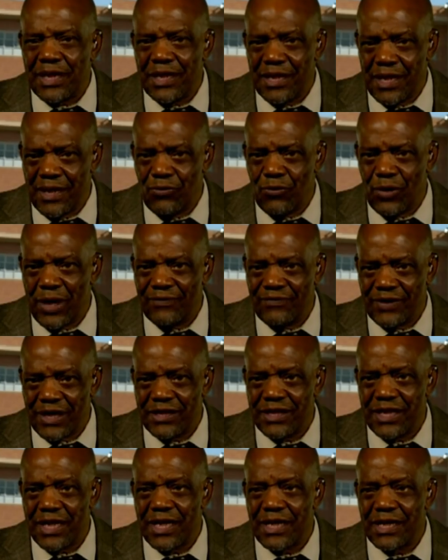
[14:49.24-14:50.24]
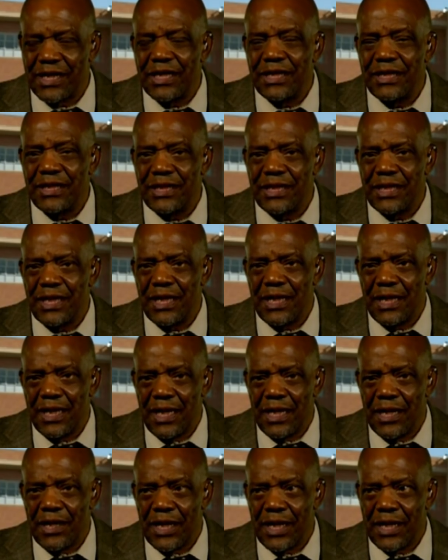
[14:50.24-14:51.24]
Sakina, we have just agreed
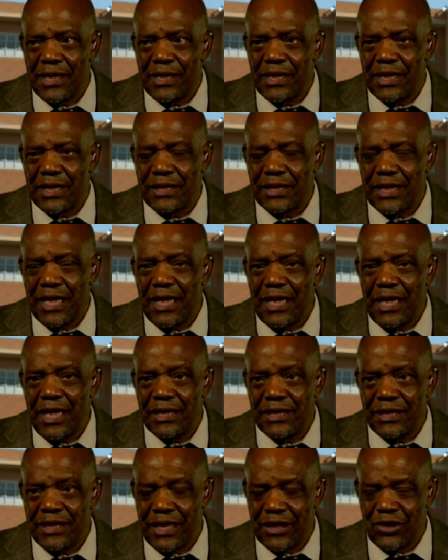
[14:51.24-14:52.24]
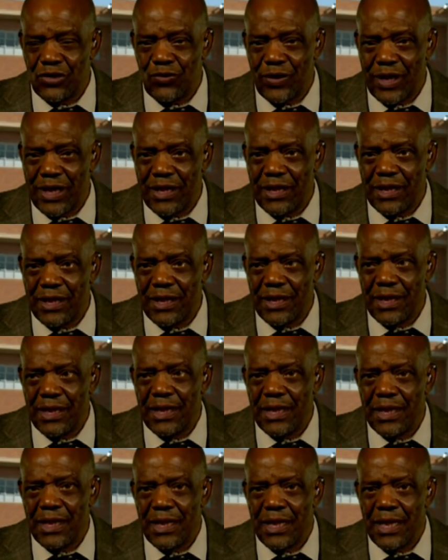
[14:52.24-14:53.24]
that as early as next week,
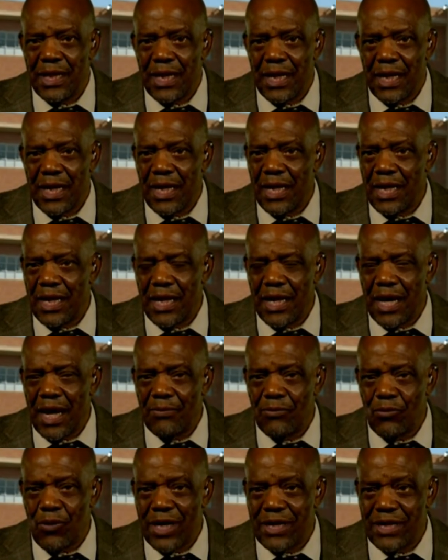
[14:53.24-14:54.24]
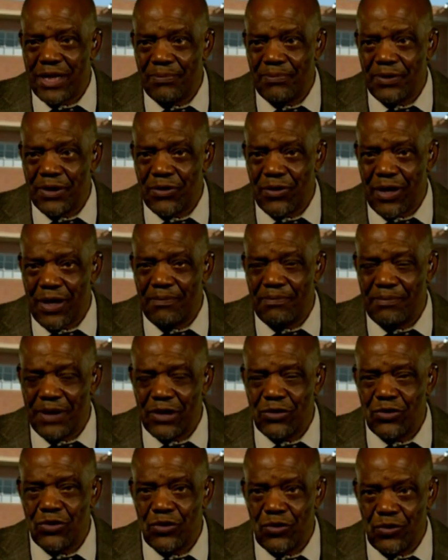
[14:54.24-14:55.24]
uh, I'm quite happy to come
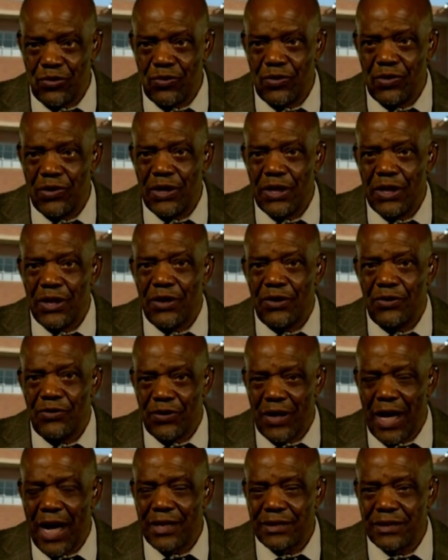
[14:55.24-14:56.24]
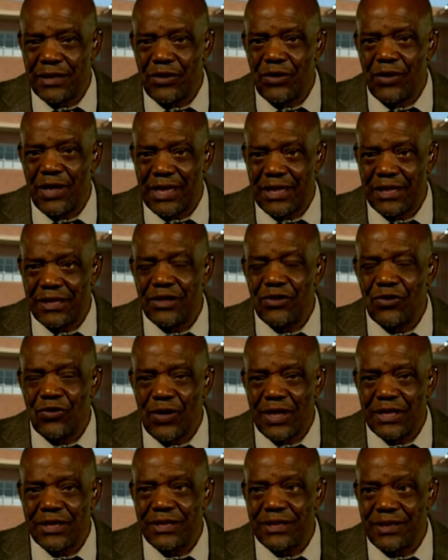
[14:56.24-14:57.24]
back to you. You ask, you are raising
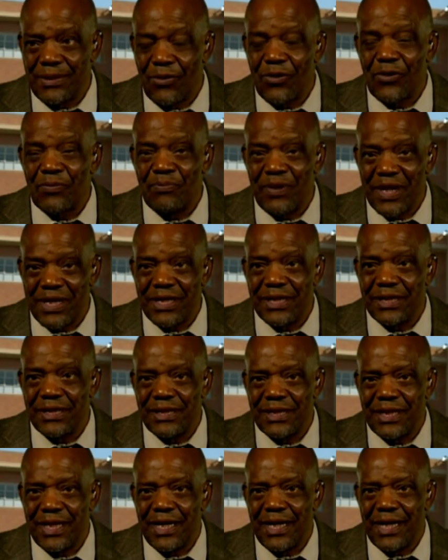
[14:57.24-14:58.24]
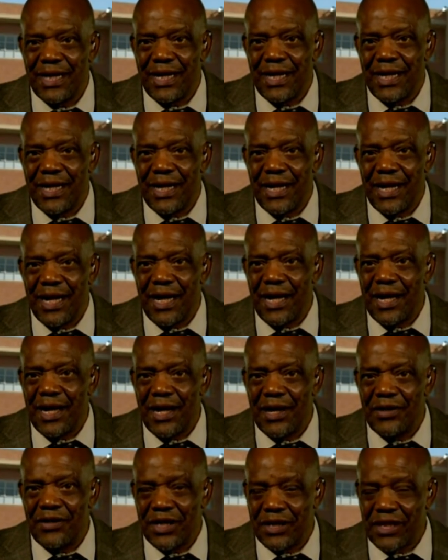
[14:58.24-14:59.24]
questions about matters
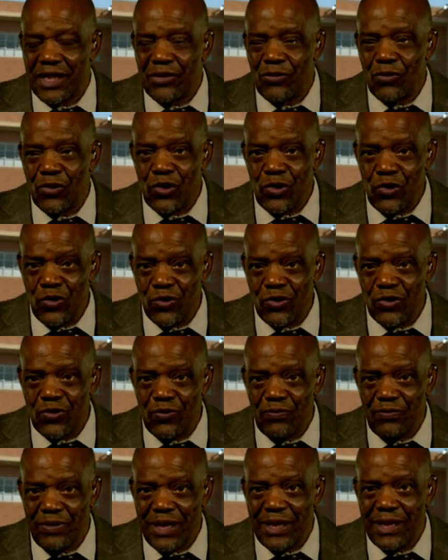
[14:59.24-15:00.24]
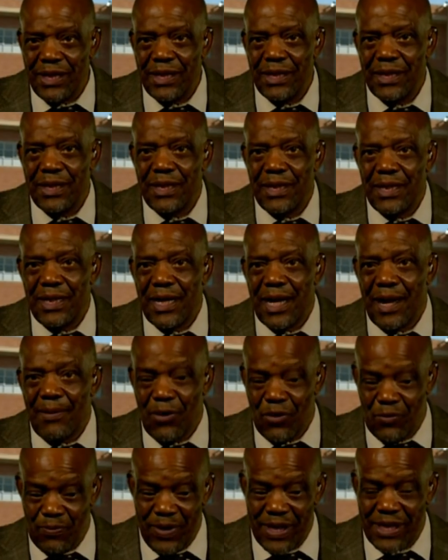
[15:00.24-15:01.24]
uh, that are not news to me,
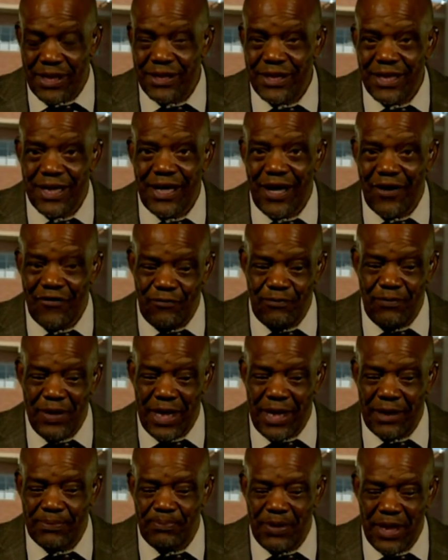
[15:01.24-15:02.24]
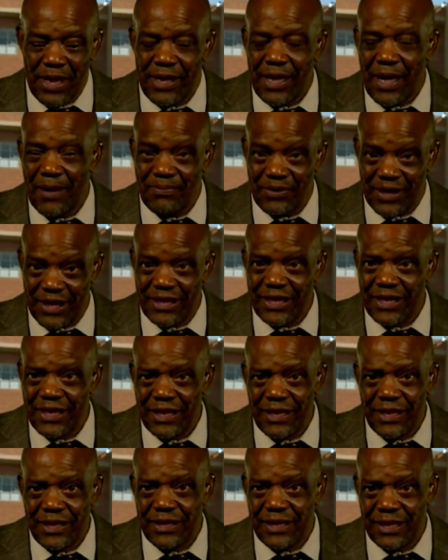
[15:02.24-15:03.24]
about matters that I've pick, picked up
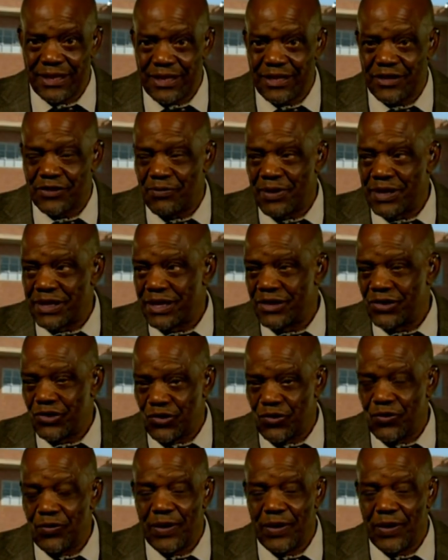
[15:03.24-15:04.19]
recently just as much as